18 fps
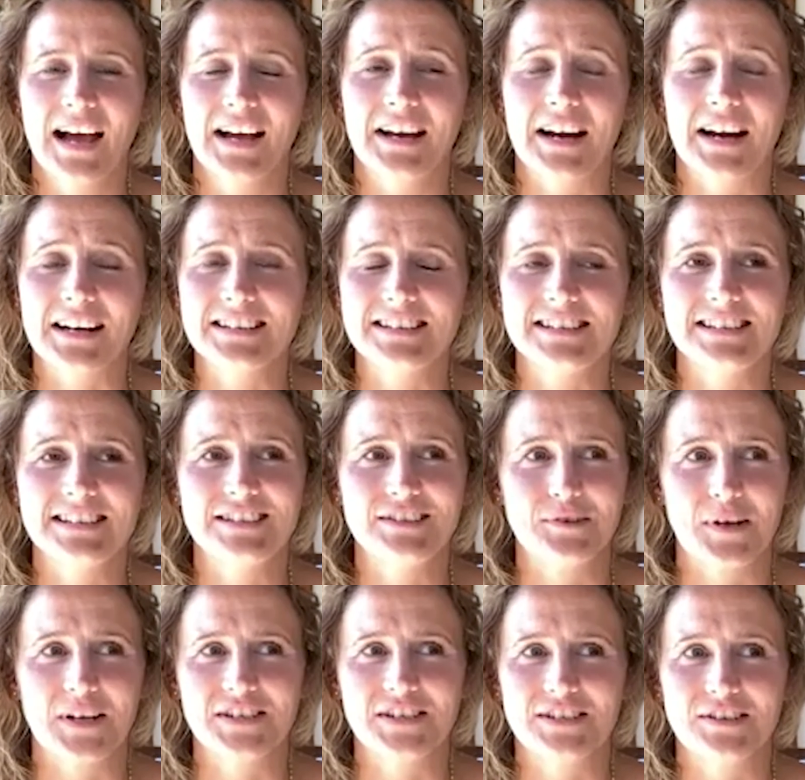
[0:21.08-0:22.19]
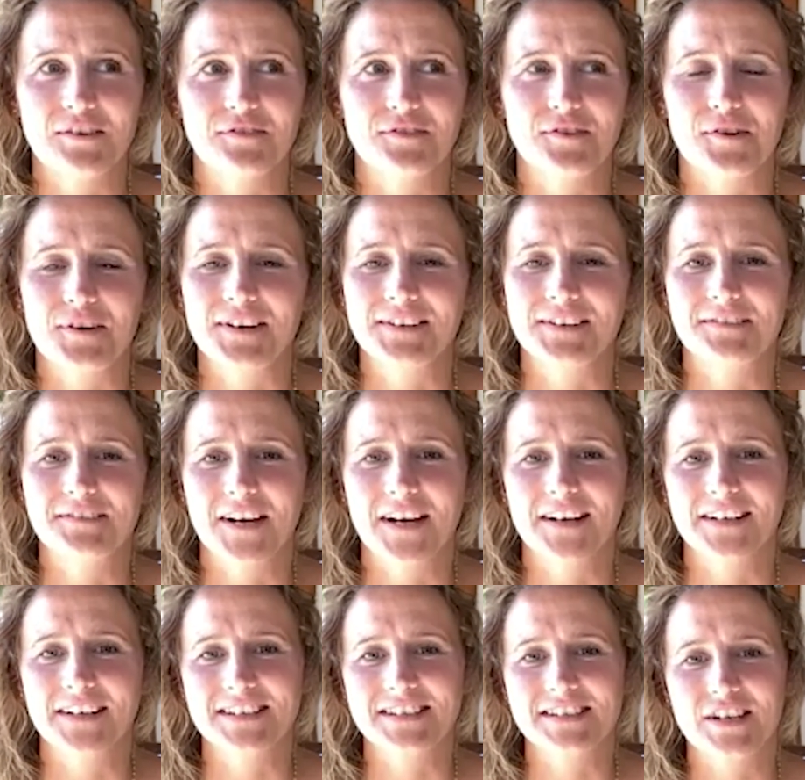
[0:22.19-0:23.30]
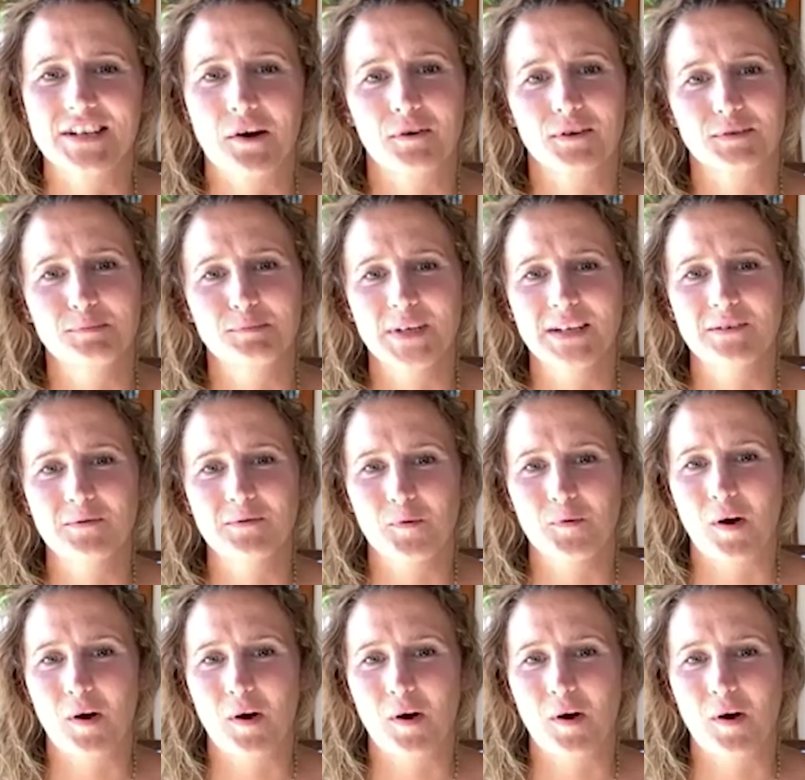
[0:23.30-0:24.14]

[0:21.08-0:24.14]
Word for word: Current situation of coronavirus caught me